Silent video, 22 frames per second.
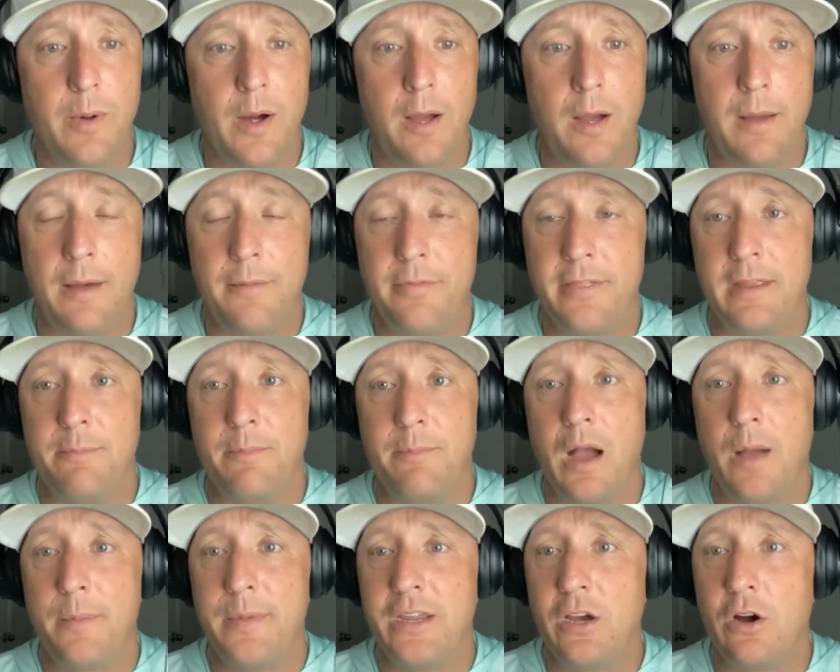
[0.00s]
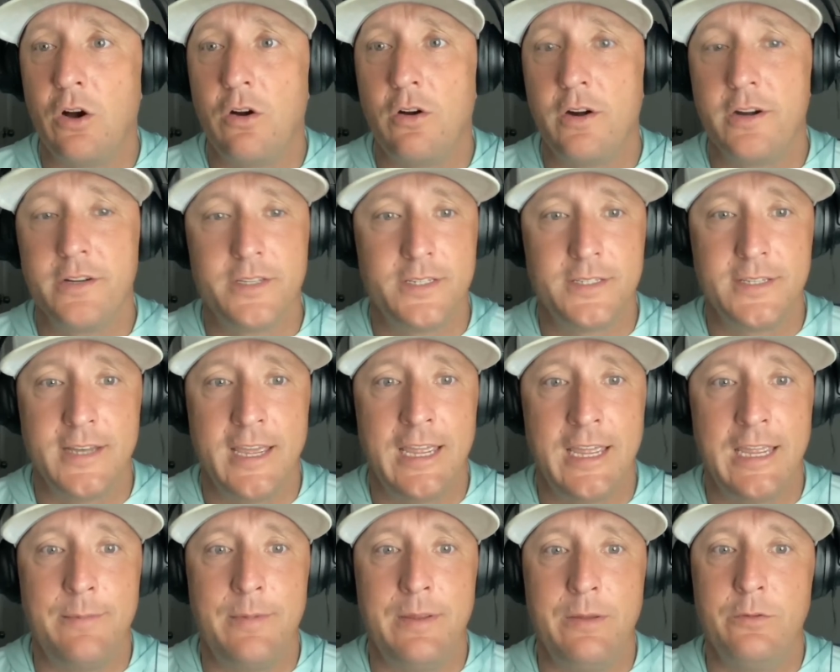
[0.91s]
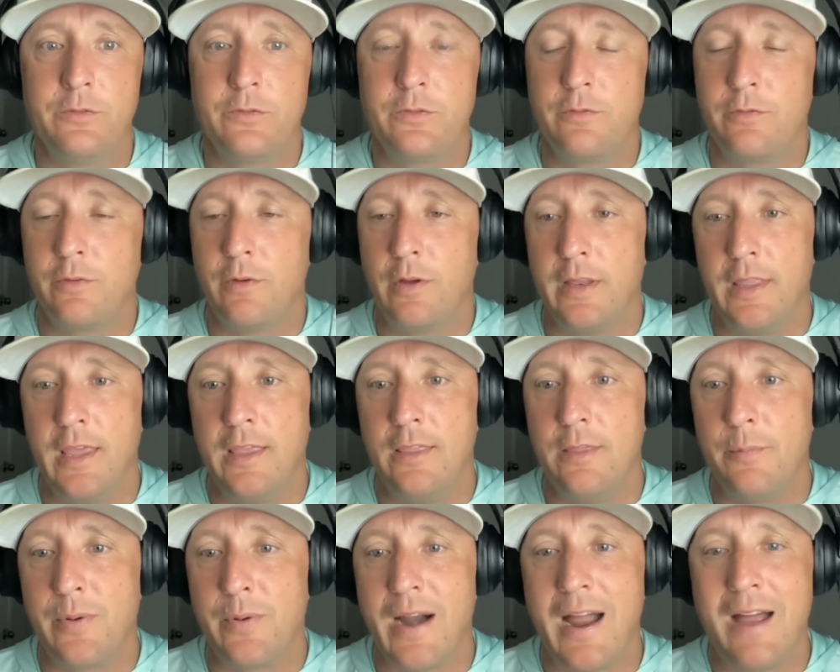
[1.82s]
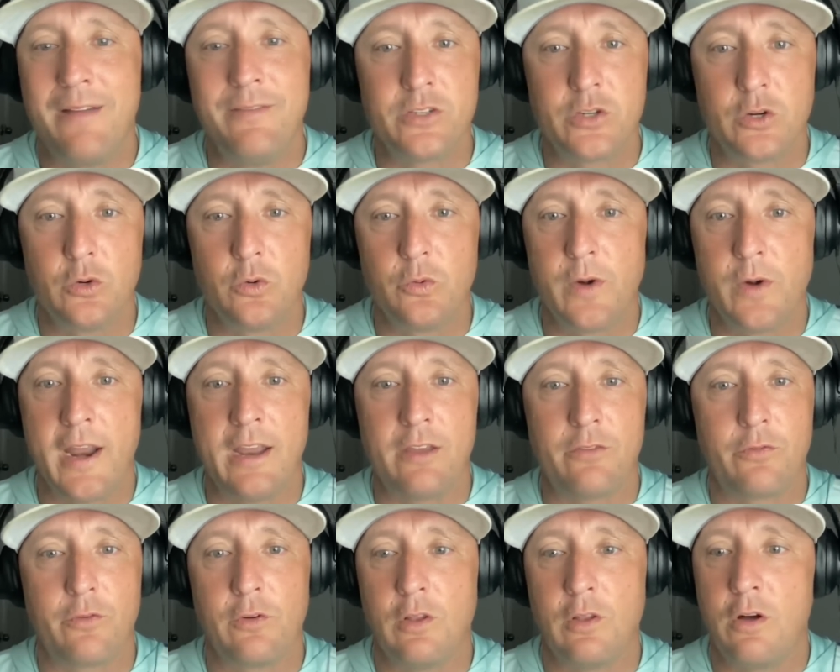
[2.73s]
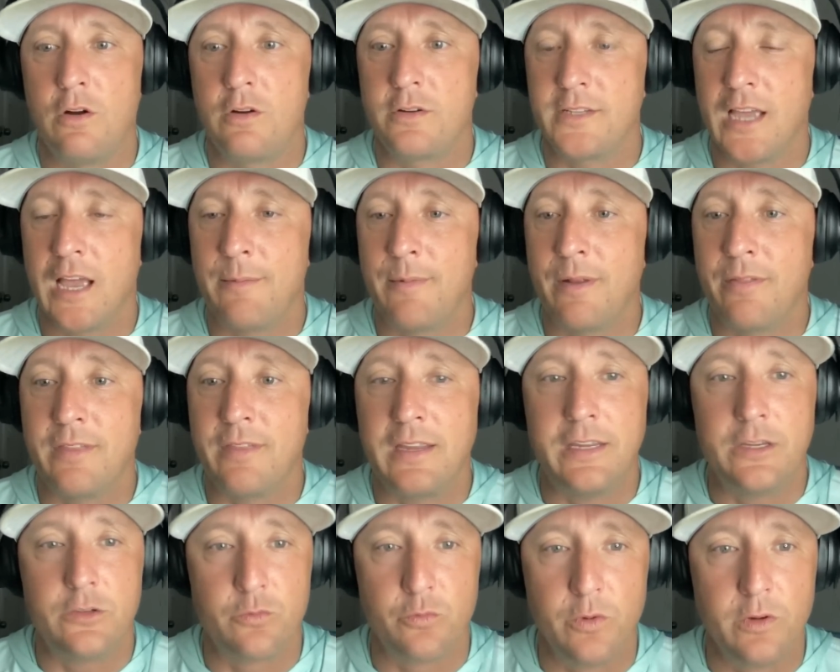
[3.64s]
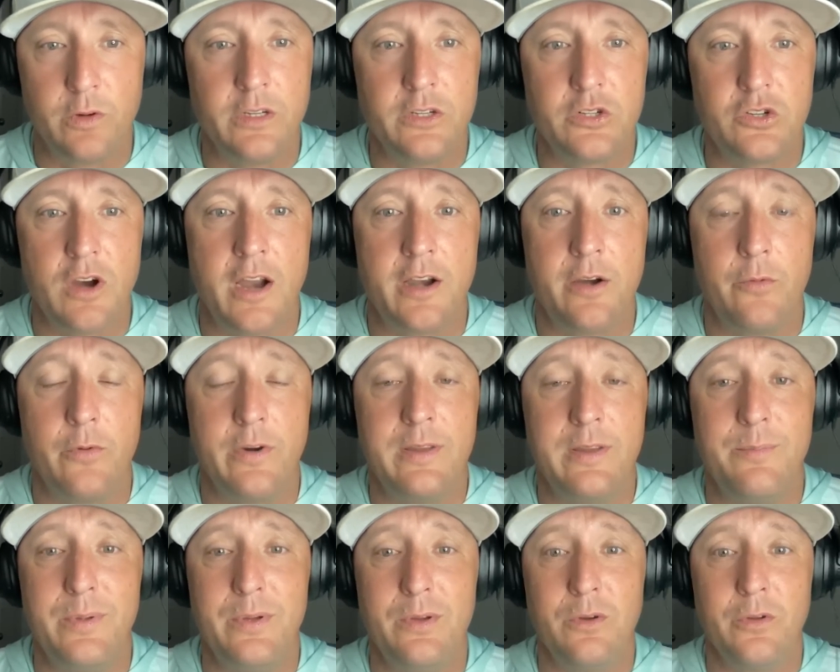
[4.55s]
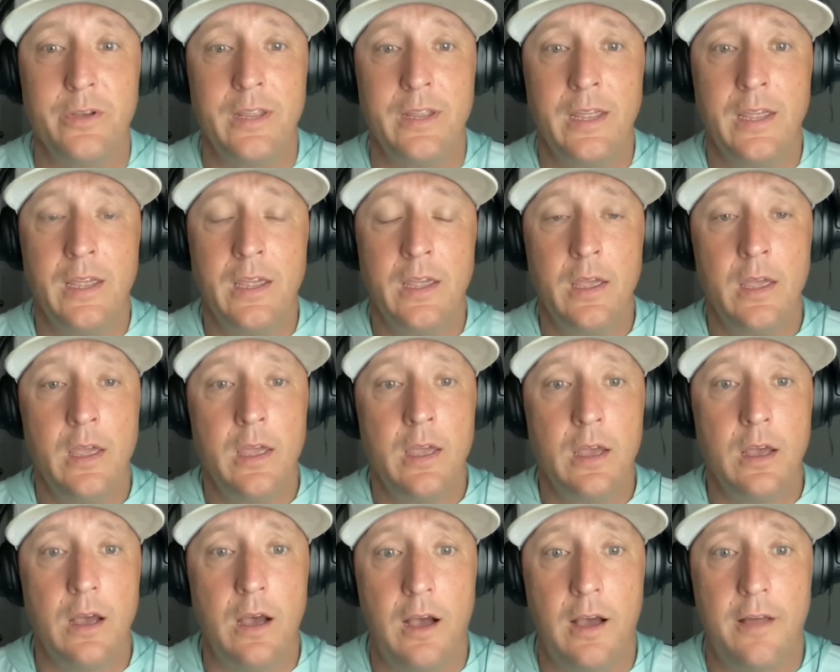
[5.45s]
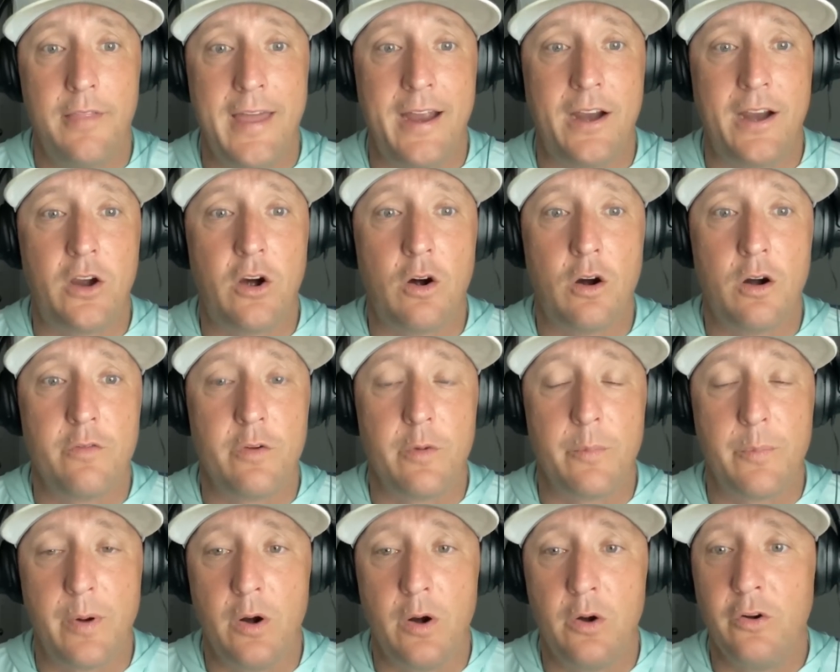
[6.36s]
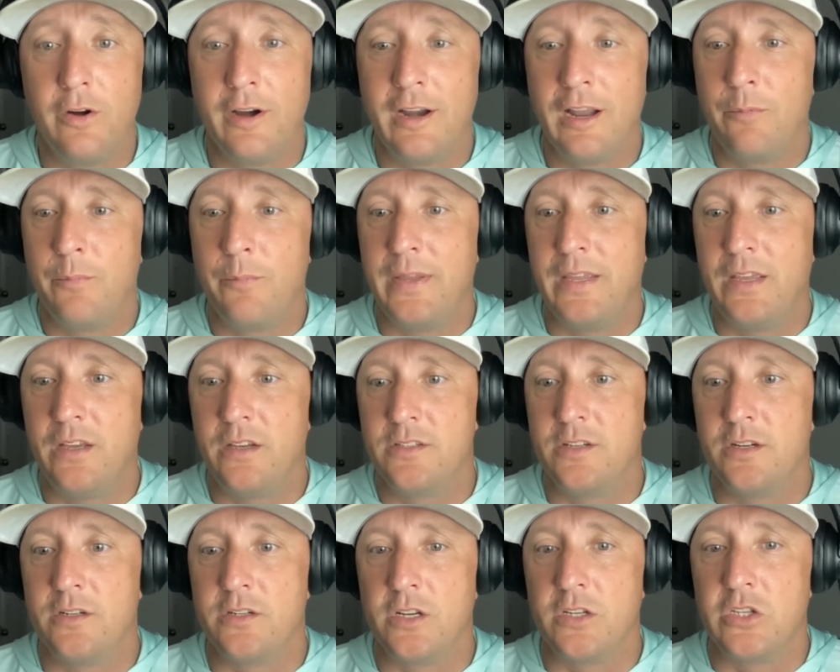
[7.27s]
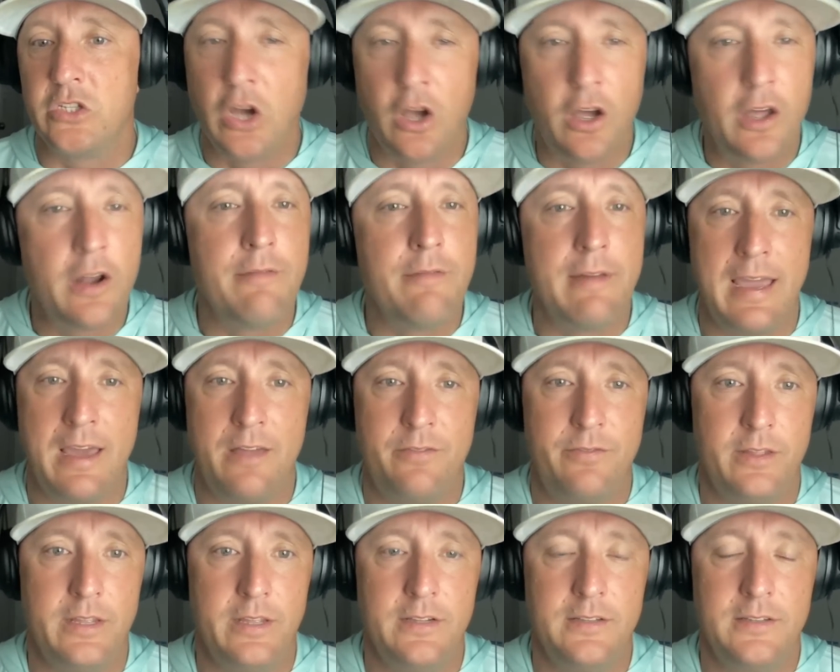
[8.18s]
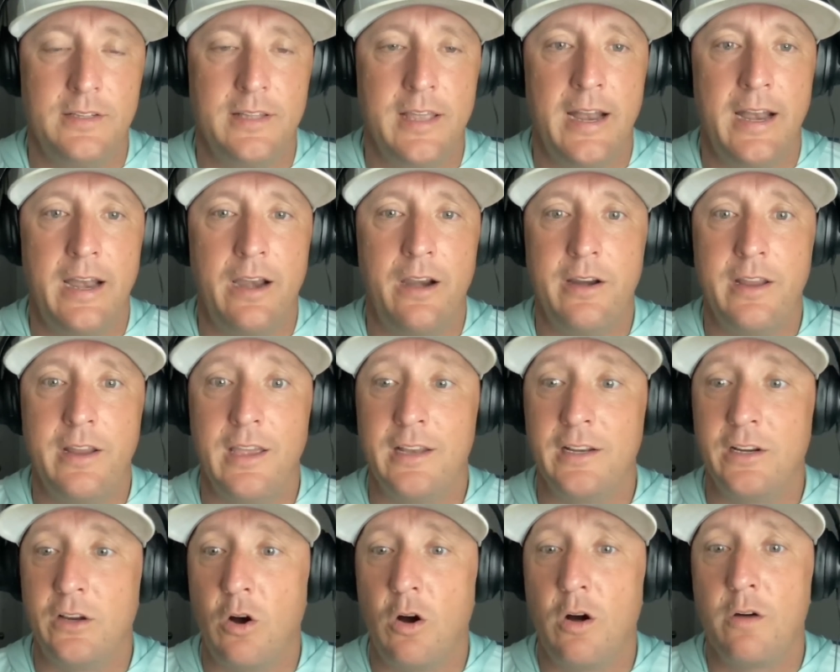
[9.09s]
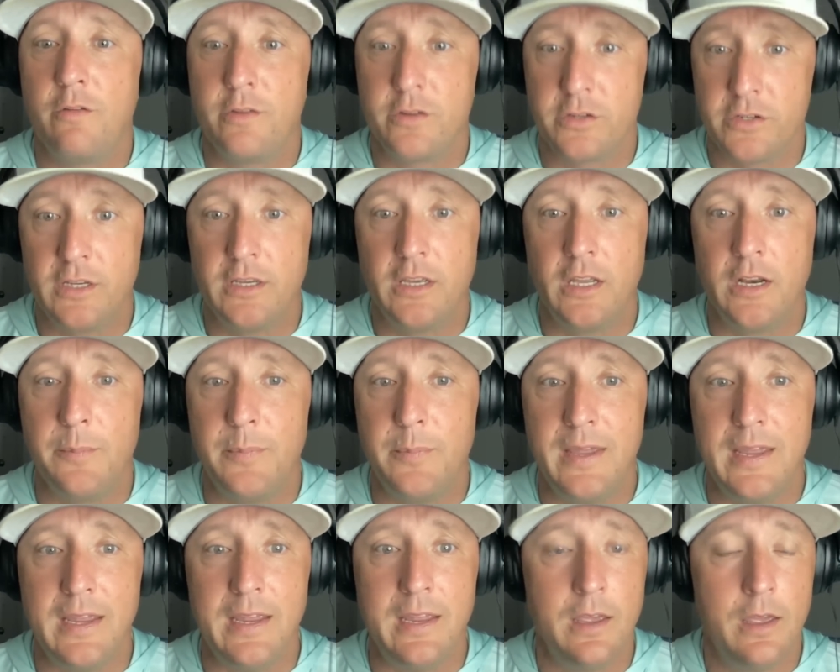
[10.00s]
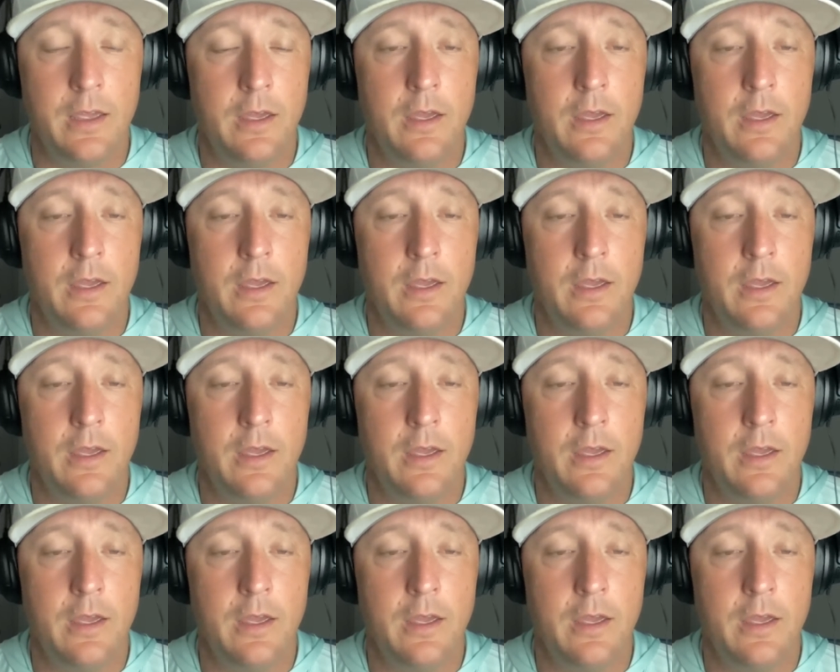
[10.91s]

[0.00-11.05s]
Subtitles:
I think Bobby Carr is his name. He was in the private school ranks for a long time. I think he's really trying to rebuild that Carver program because there's a ton of athletes in that area, and Carver's going to be